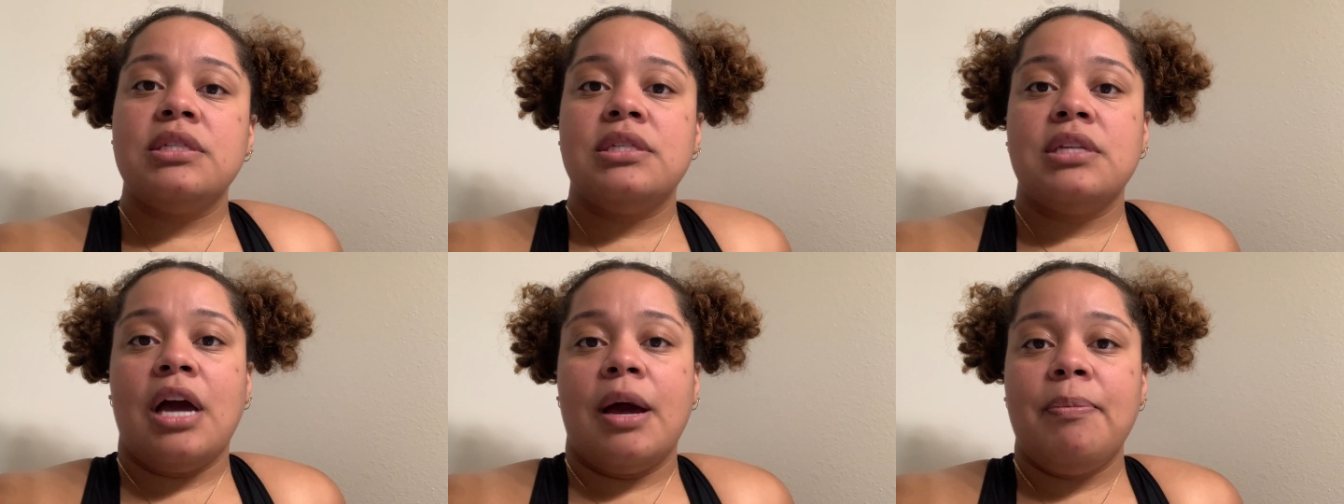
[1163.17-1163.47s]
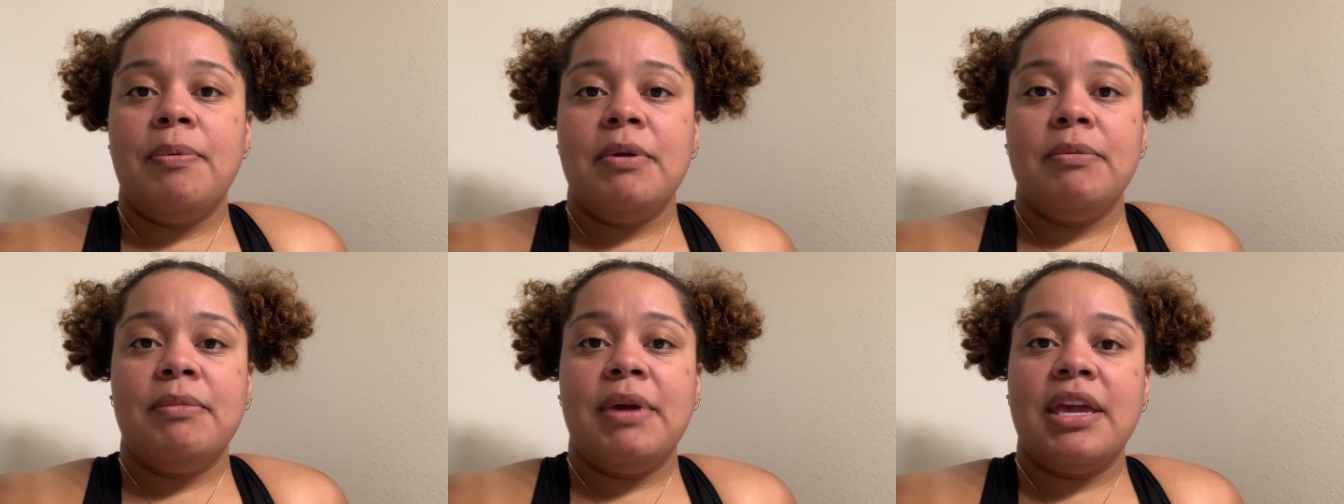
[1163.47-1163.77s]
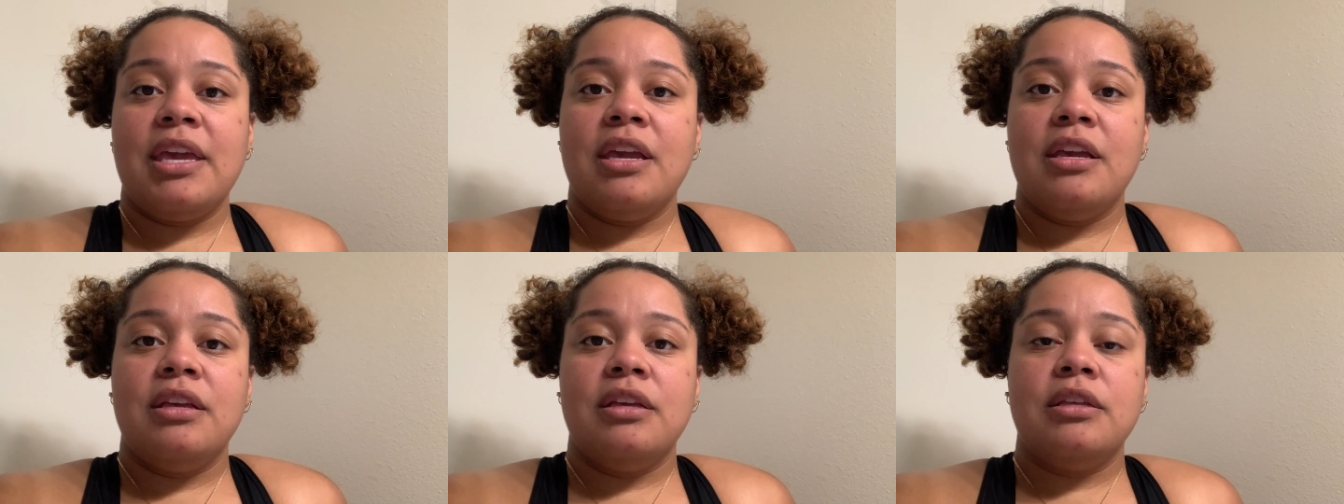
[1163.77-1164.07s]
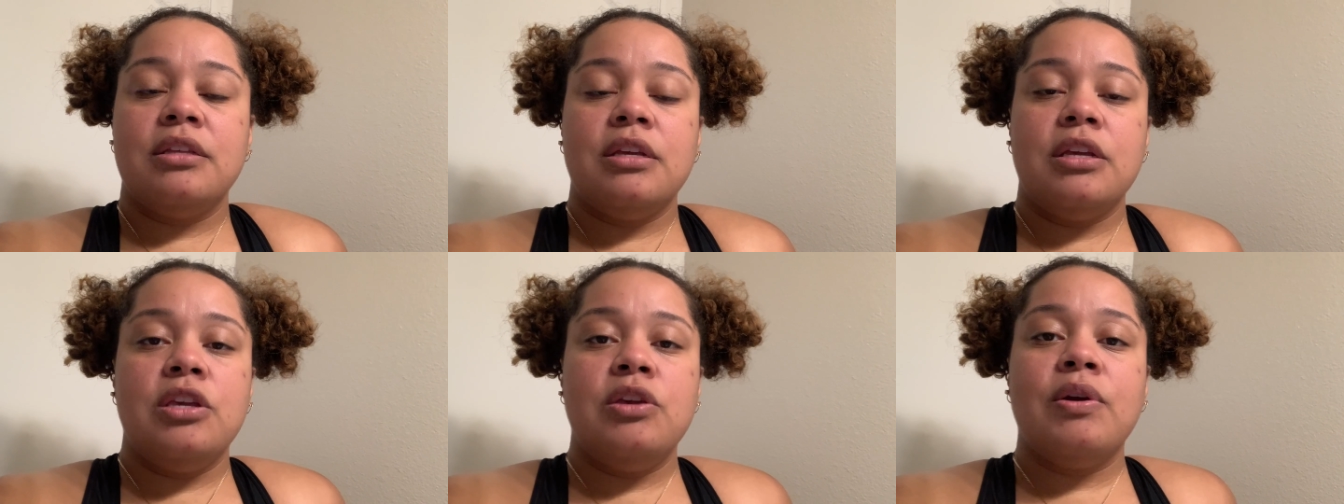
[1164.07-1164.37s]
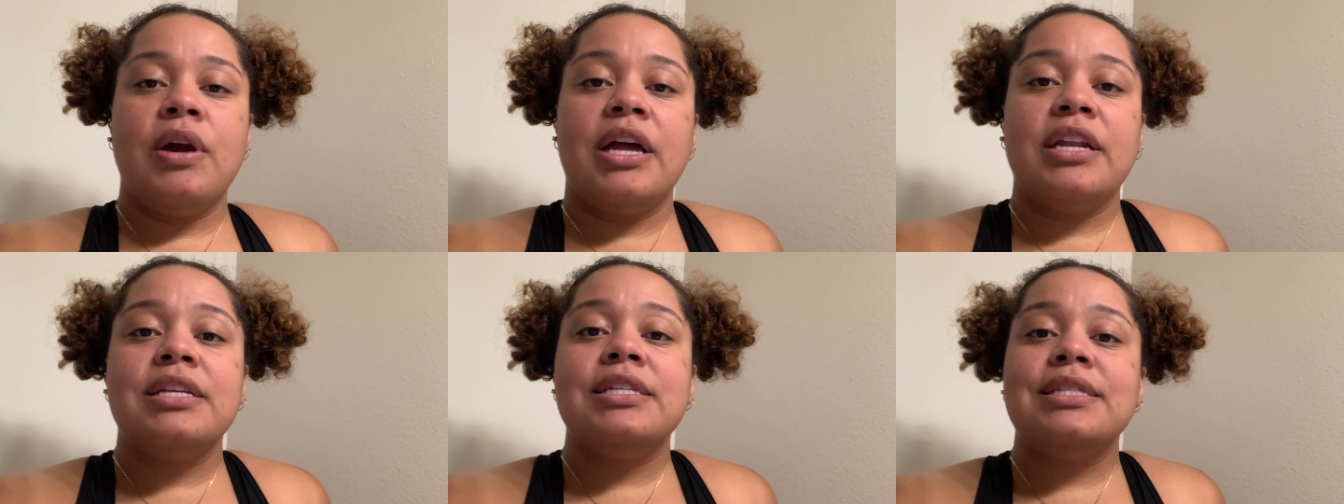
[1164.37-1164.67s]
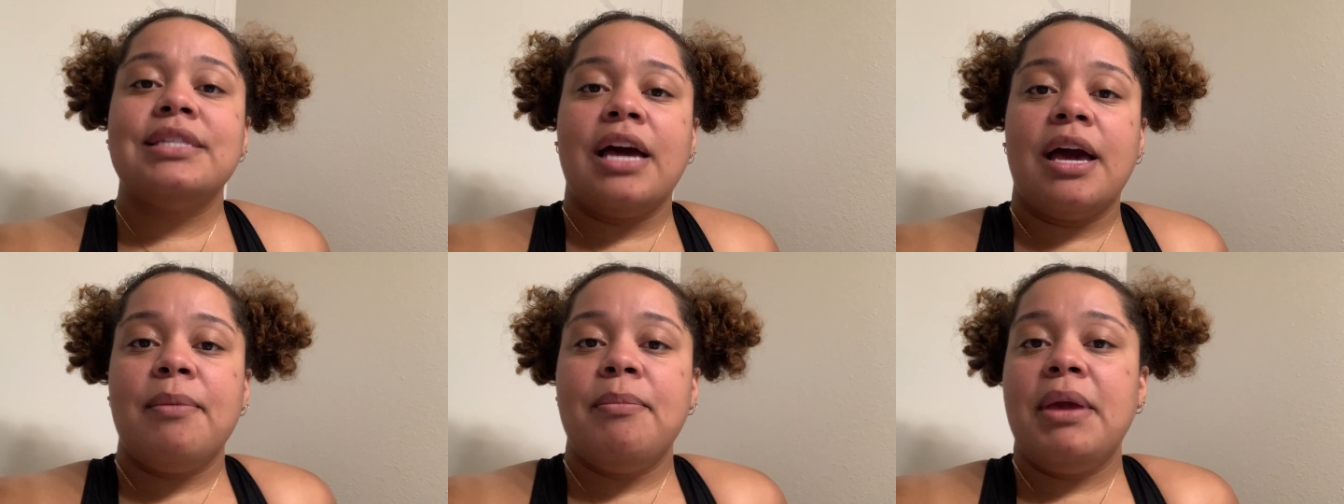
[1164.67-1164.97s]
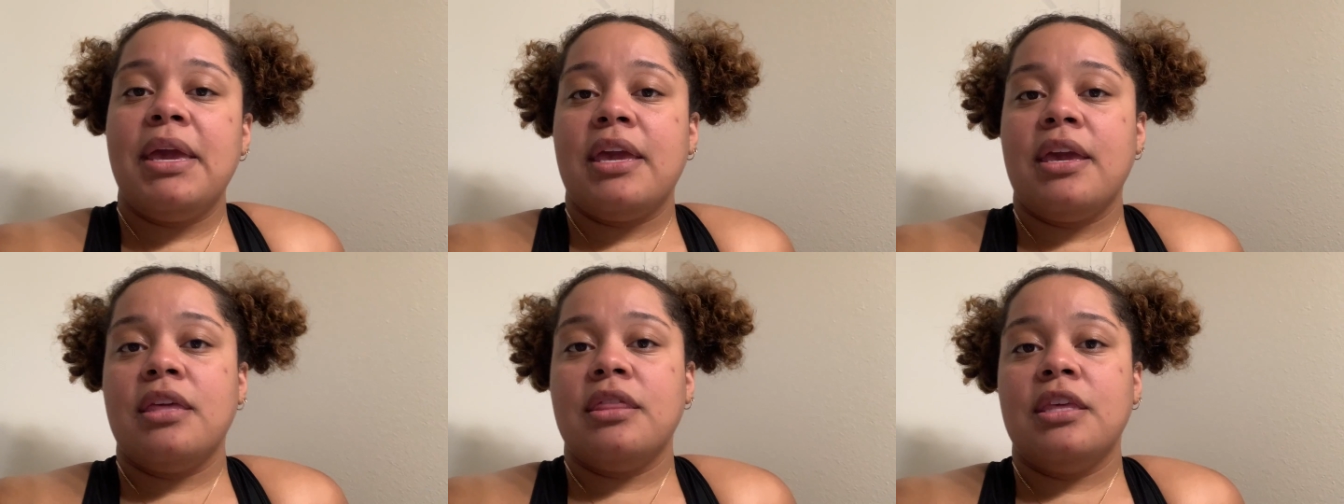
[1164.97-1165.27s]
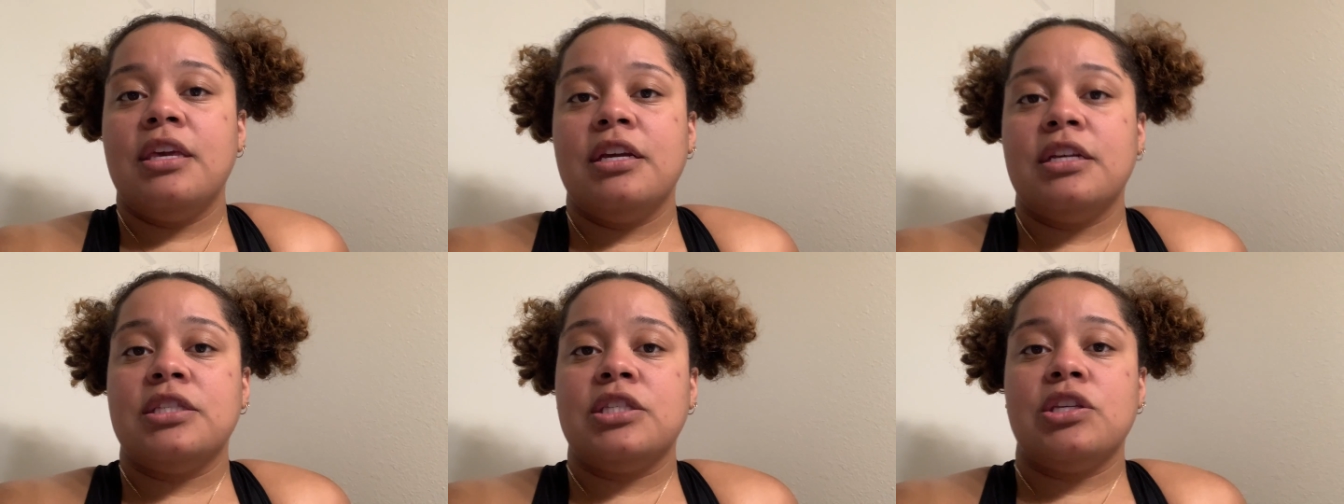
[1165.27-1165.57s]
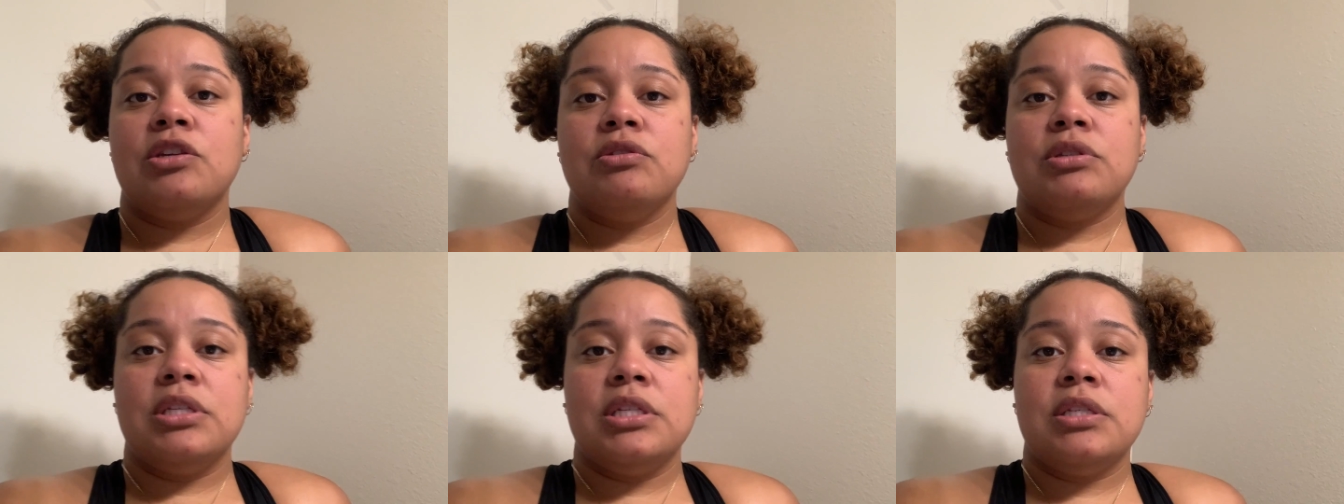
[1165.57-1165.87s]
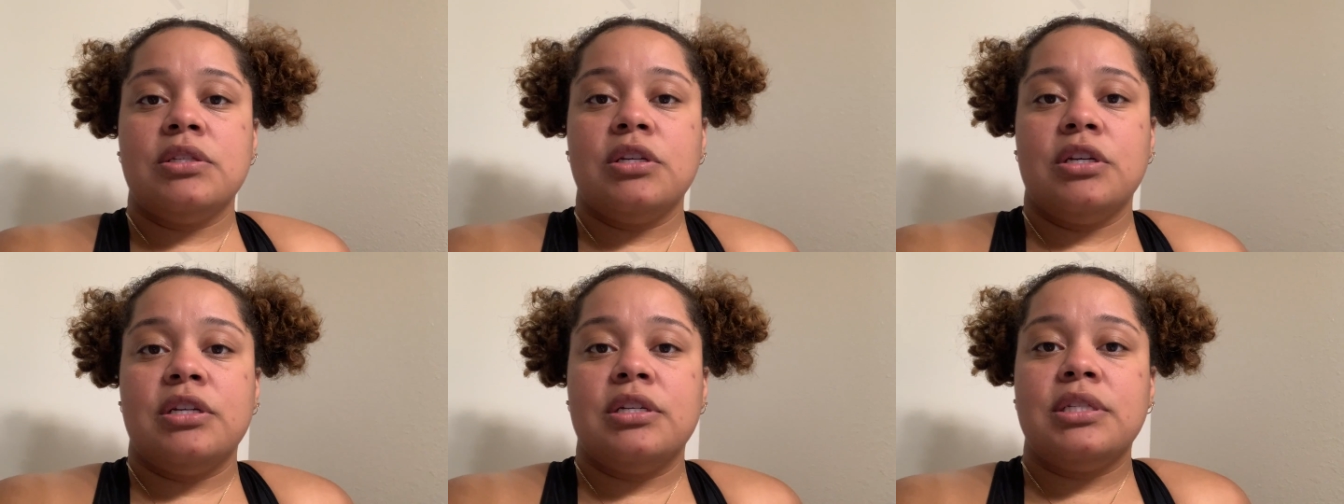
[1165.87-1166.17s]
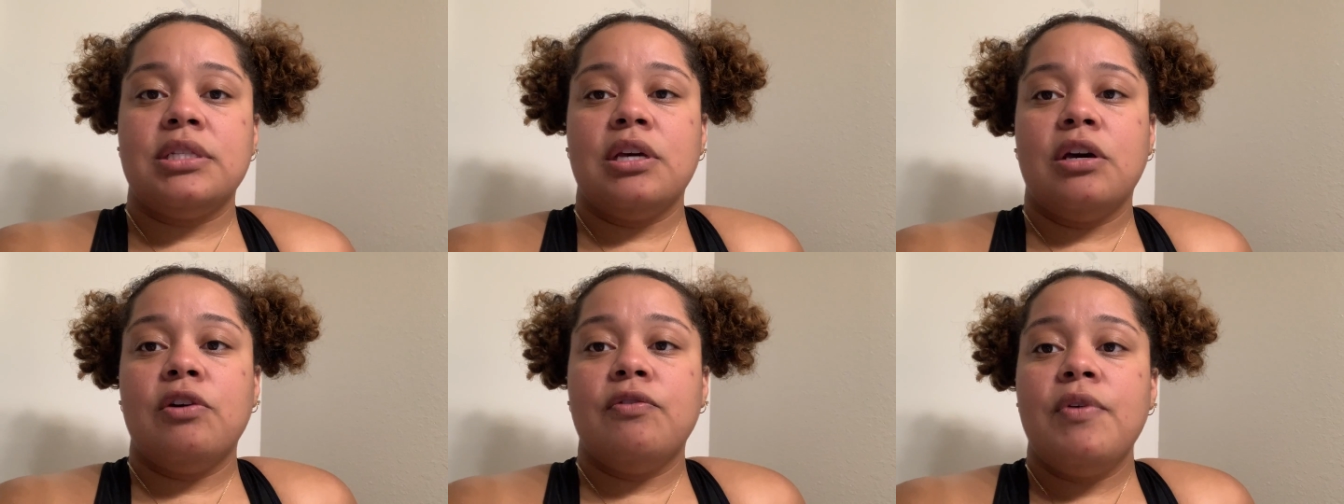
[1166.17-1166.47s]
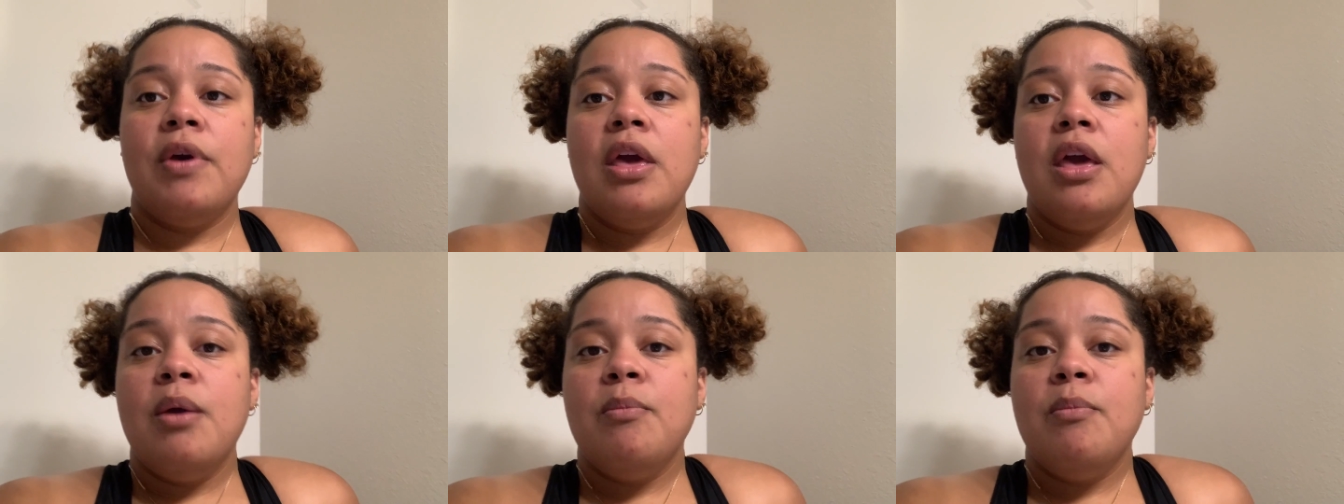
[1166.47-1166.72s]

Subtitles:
You got to stop making the excuses to yourself,